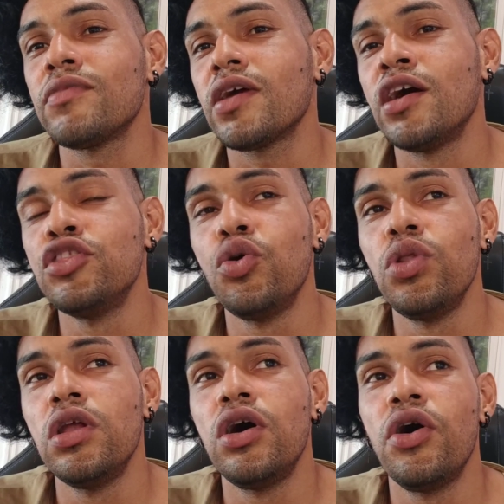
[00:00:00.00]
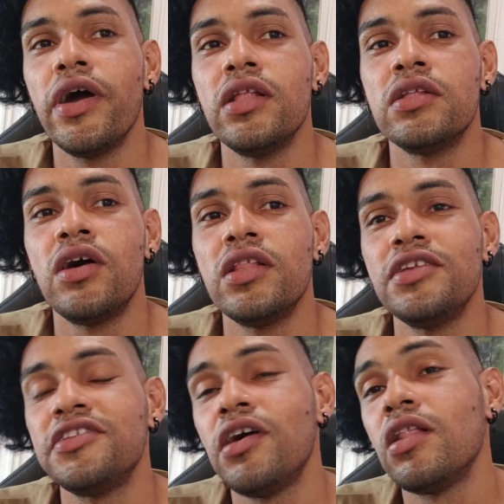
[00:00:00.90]
the canola oil and all
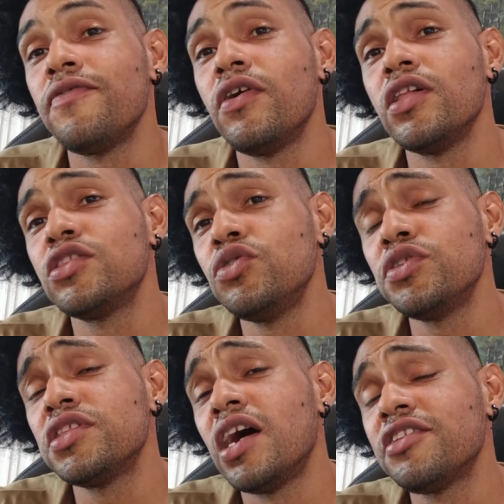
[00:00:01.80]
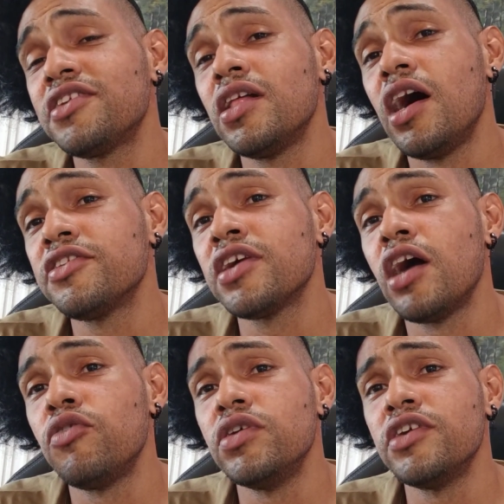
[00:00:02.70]
this olive oil, that still has
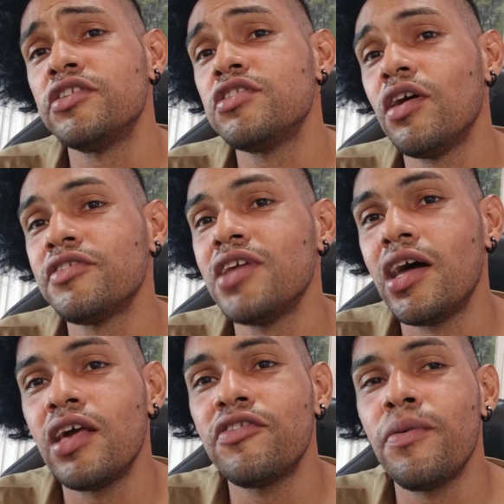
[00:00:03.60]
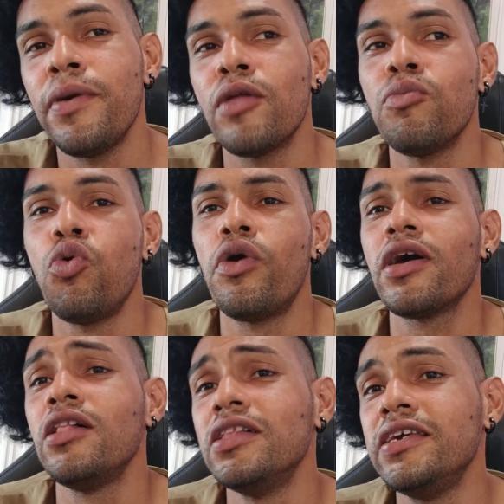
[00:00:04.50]
calories. It's just that it's a bit more
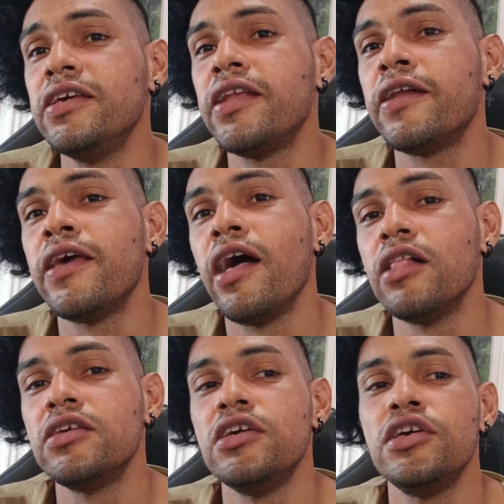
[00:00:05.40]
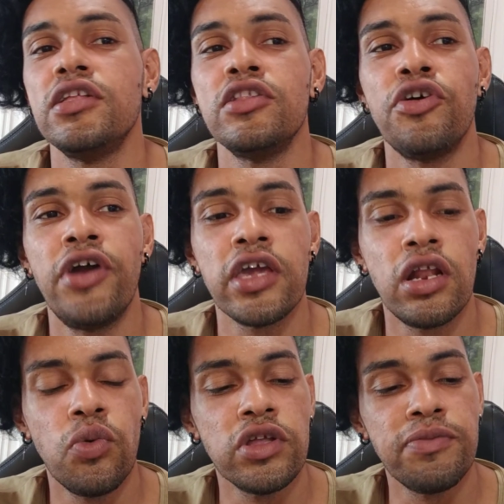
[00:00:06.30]
clean and healthy than the
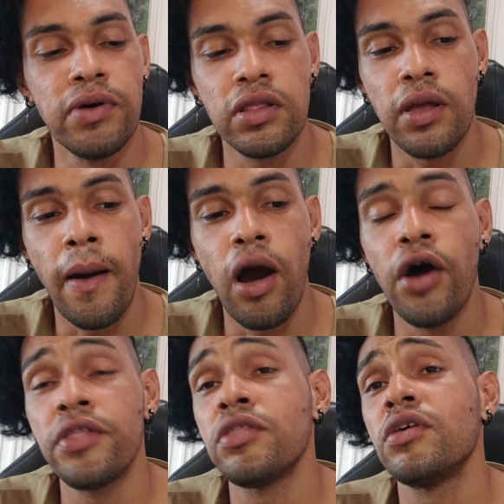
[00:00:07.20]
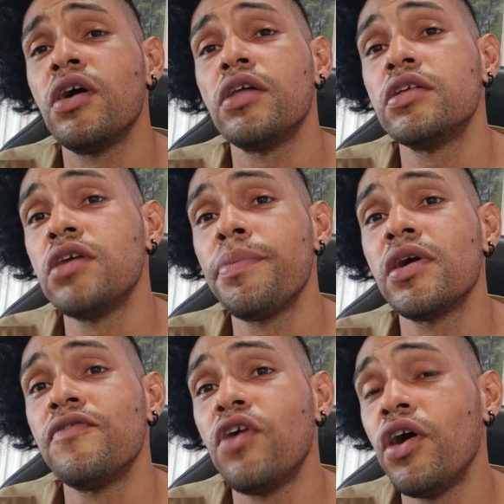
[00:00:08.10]
regular ones. But on the
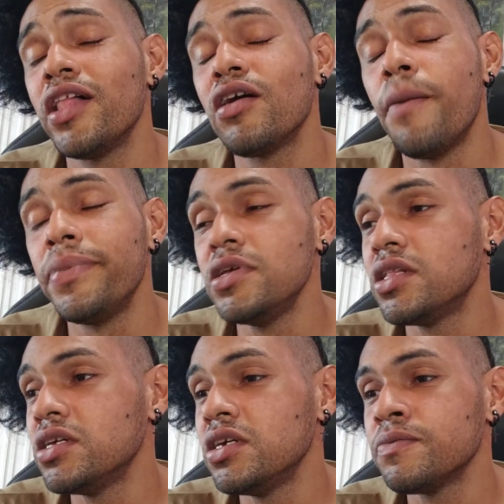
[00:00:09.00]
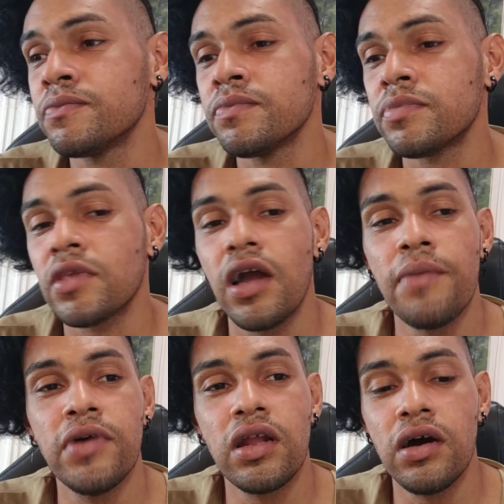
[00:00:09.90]
topic of oil completely,
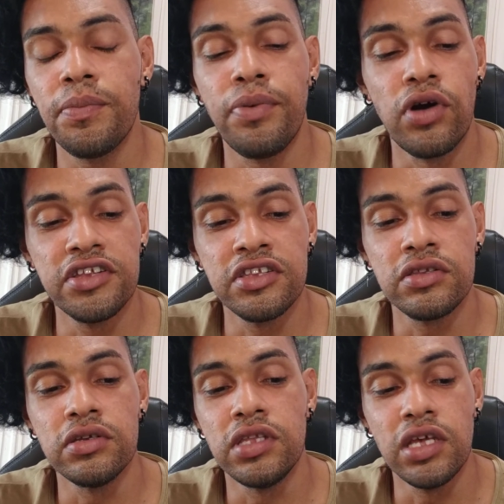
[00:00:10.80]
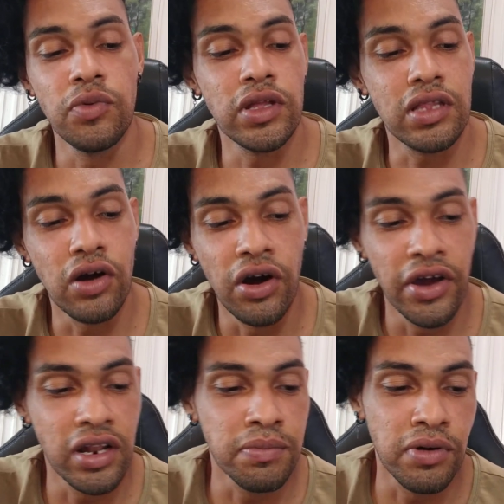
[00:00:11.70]
I'm not a person to deal with
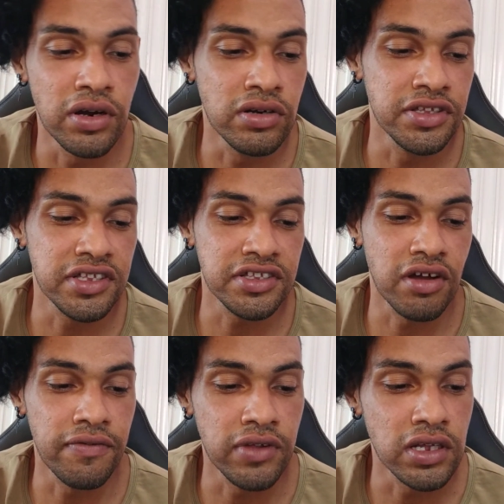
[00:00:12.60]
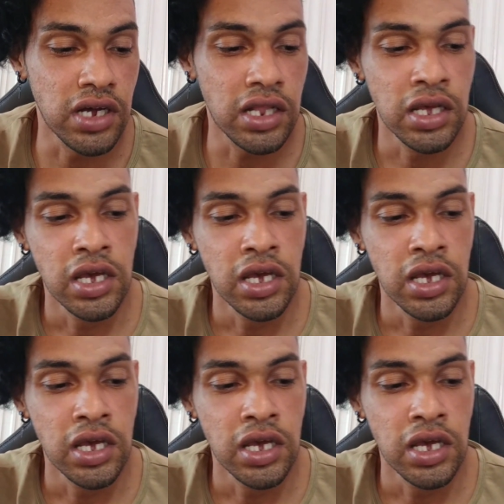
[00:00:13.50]
oil and butter and stuff like that.